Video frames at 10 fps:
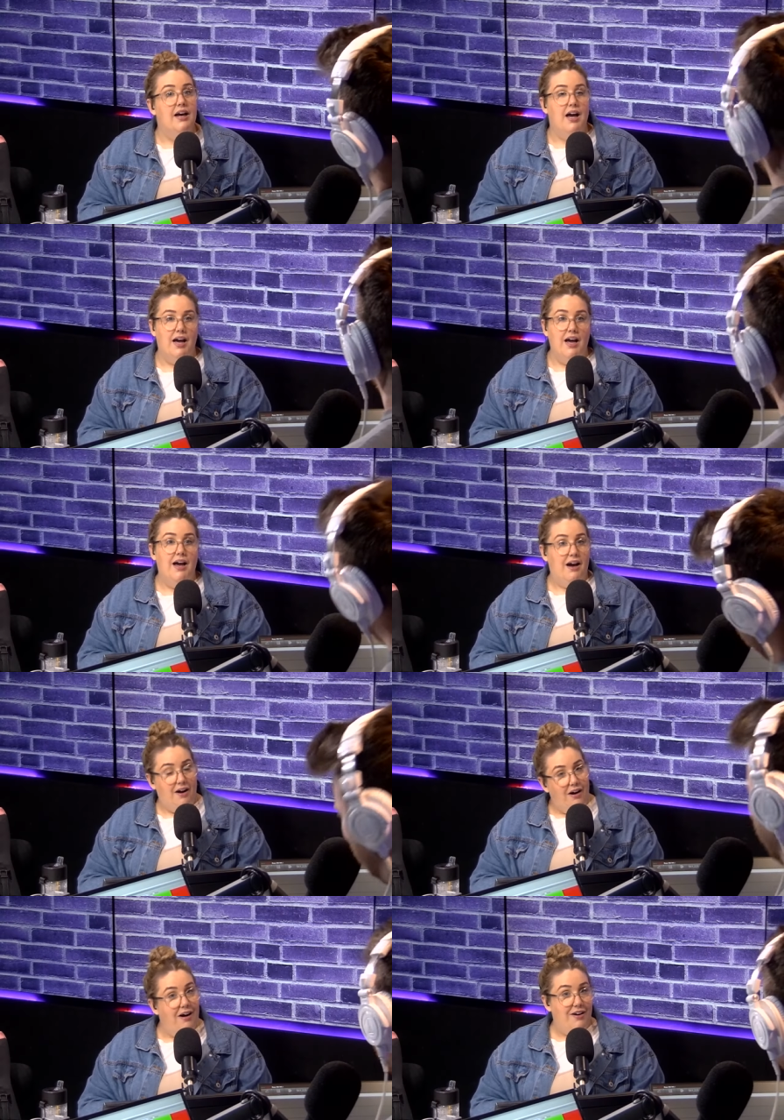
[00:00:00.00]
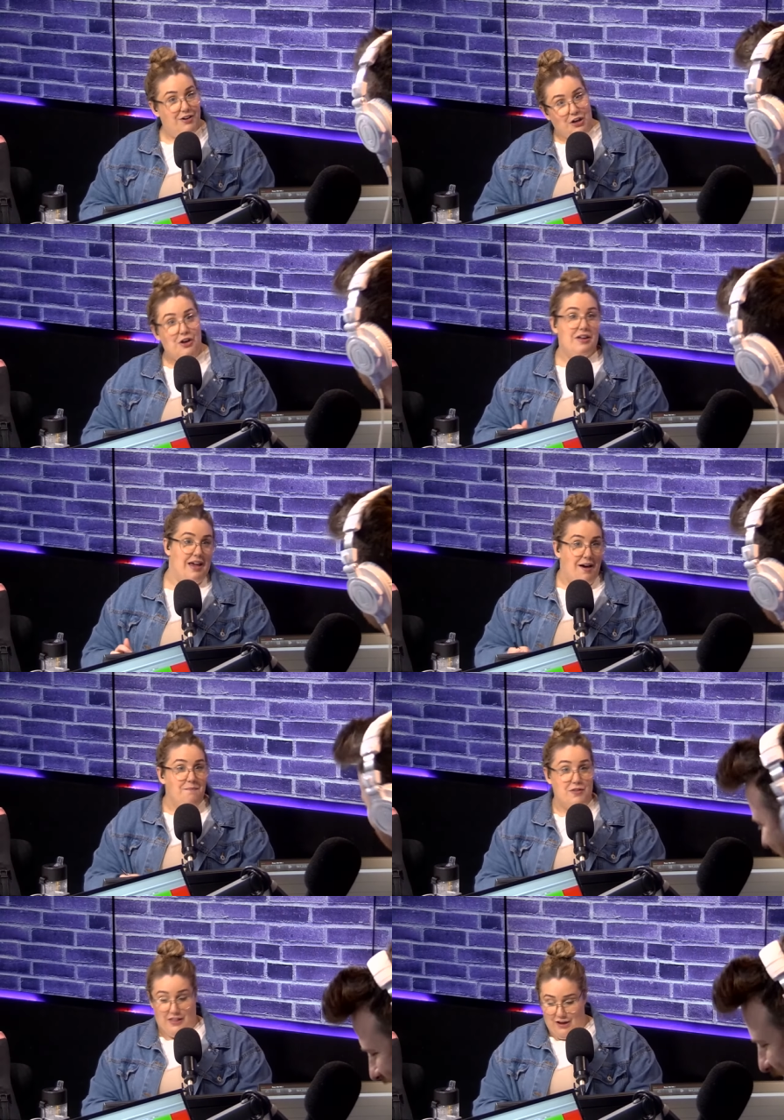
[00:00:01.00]
oh, hey, you brought oh, a girl. Nice, yep.
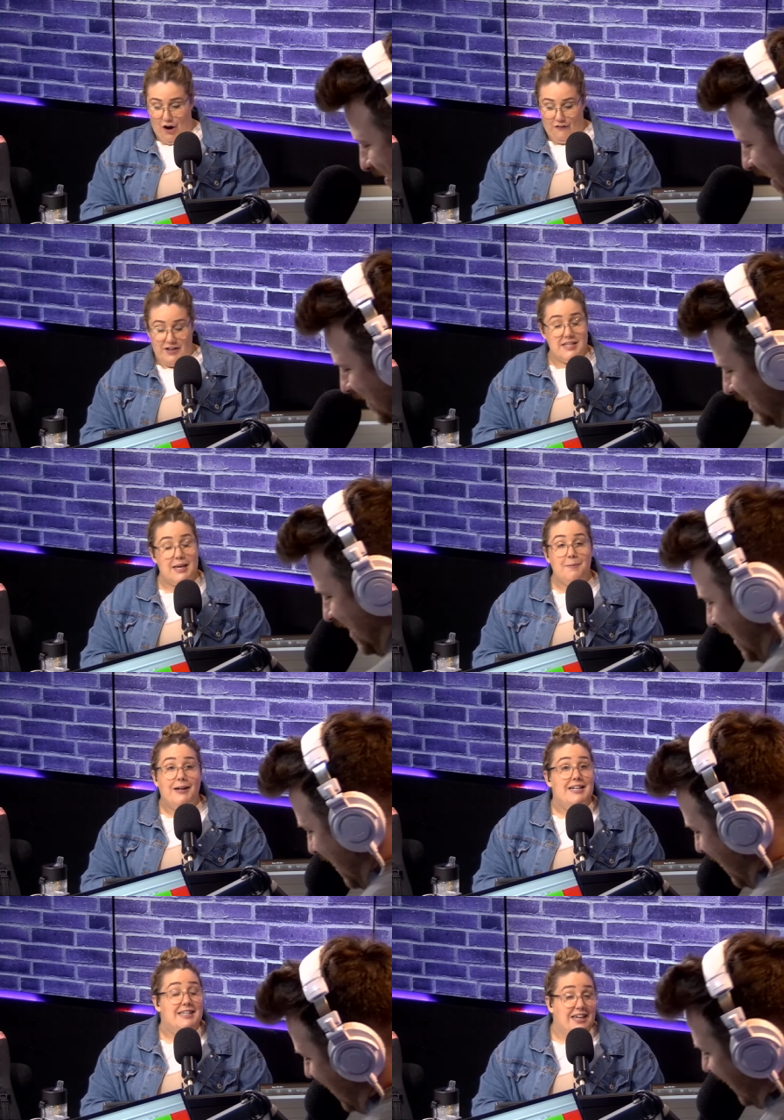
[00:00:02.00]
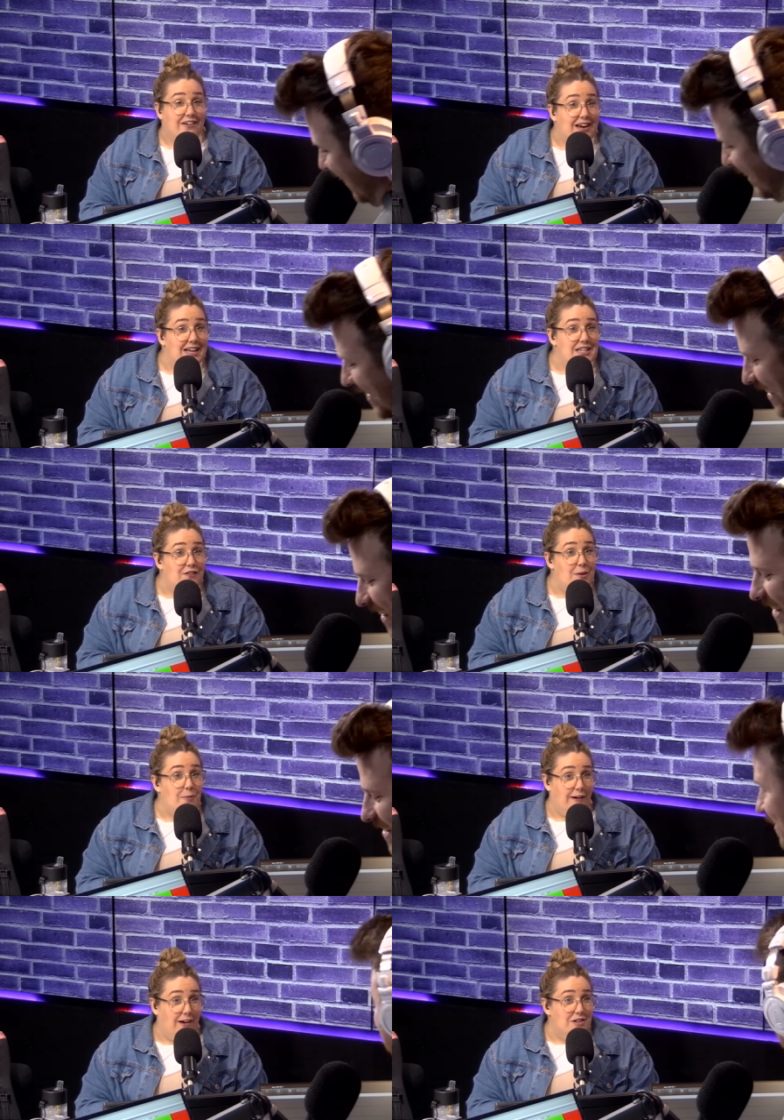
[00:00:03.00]
nice. But you're nice. Obviously pretty serious if you
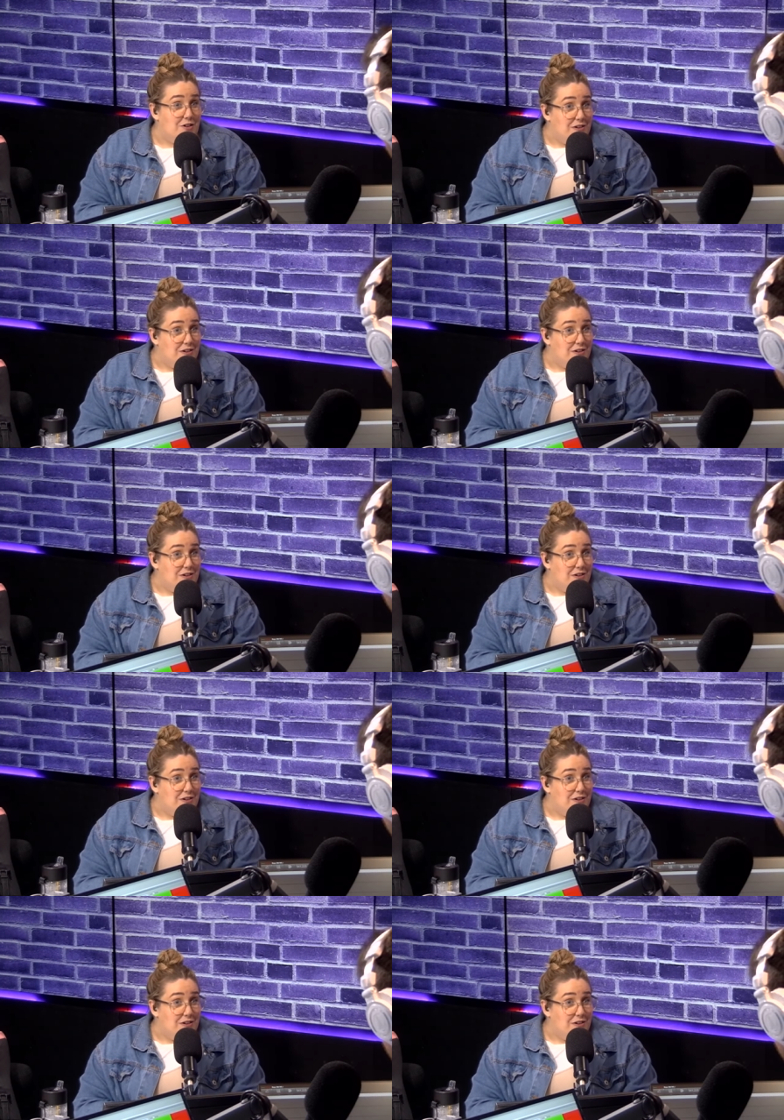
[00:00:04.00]
bring to